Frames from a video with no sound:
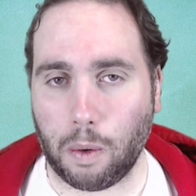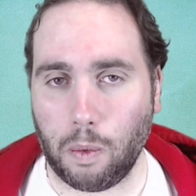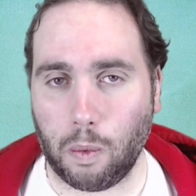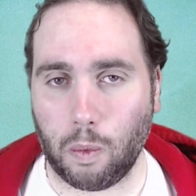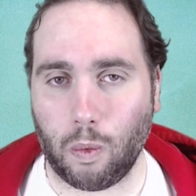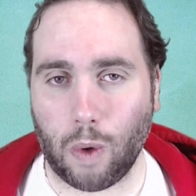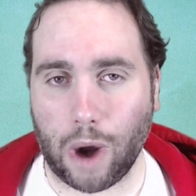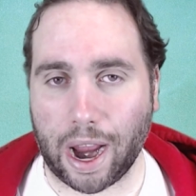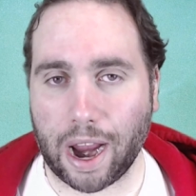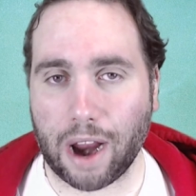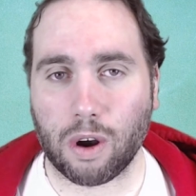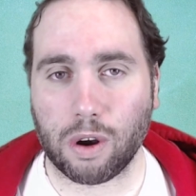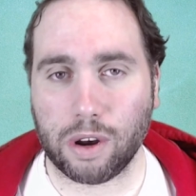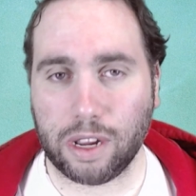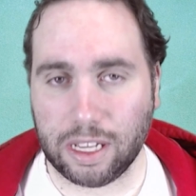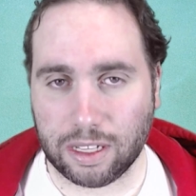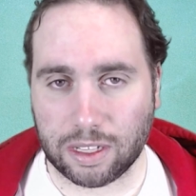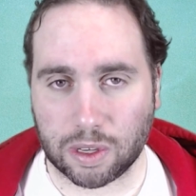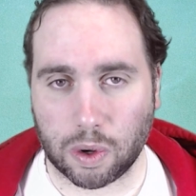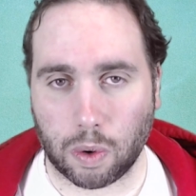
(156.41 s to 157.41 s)
where
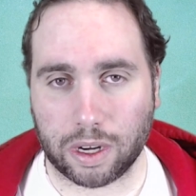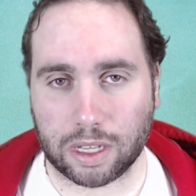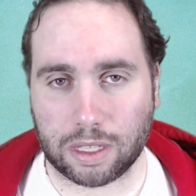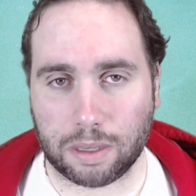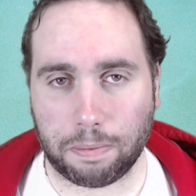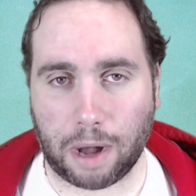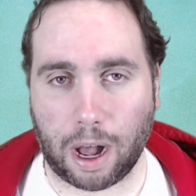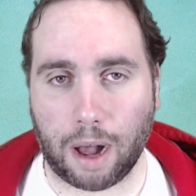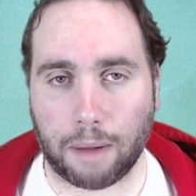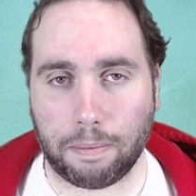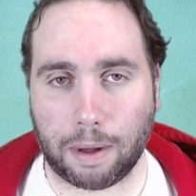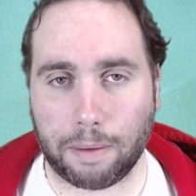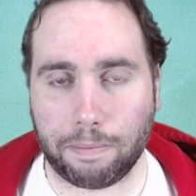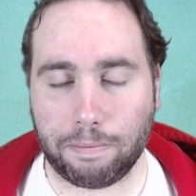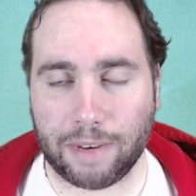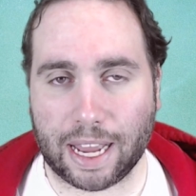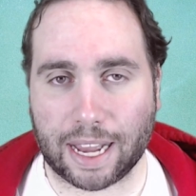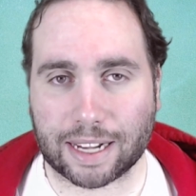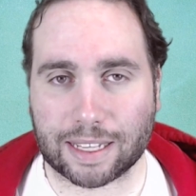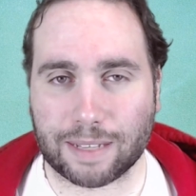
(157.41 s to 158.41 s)
he's going to pop
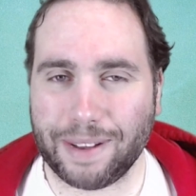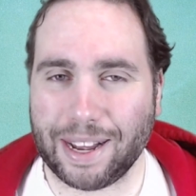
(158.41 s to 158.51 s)
up next,